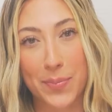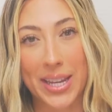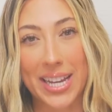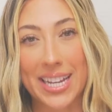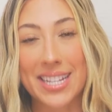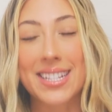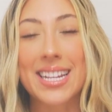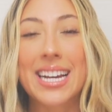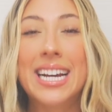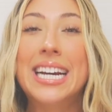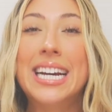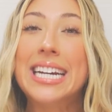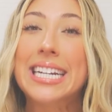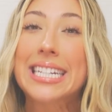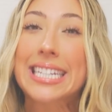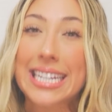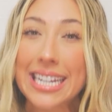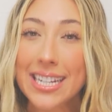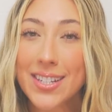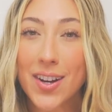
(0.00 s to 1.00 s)
because
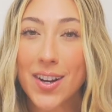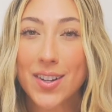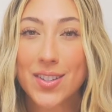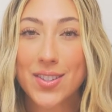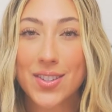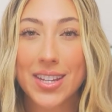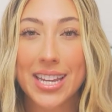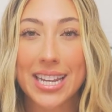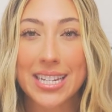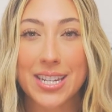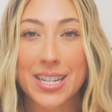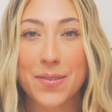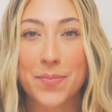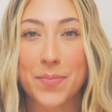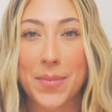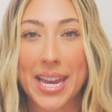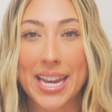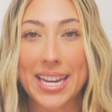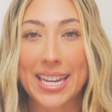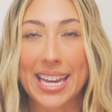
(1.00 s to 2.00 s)
TikTok's looking to
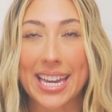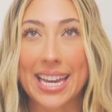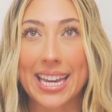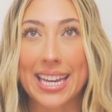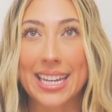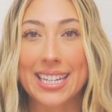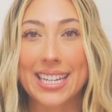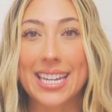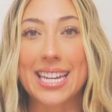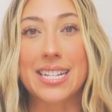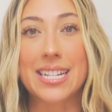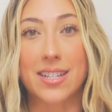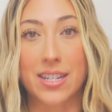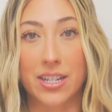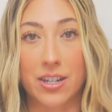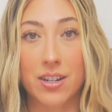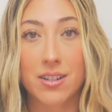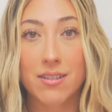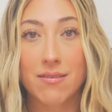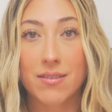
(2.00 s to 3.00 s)
make it
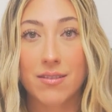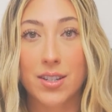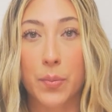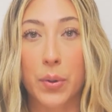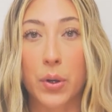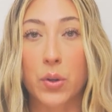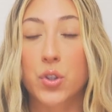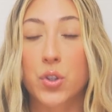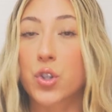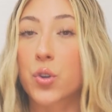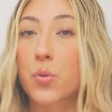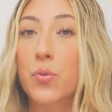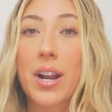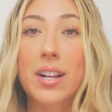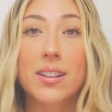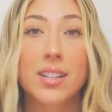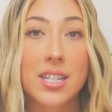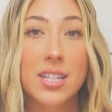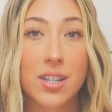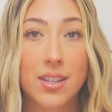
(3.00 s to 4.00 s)
easier to post
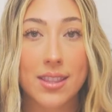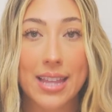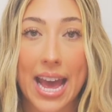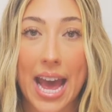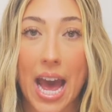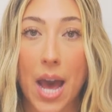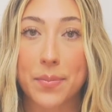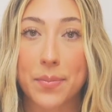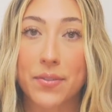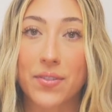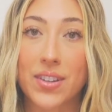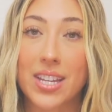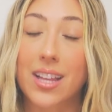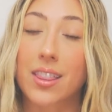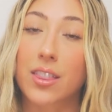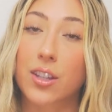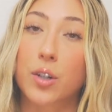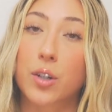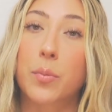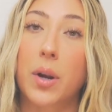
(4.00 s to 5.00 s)
directly to the app via
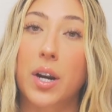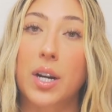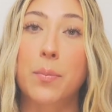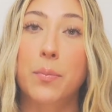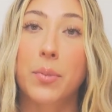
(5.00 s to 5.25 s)
third-party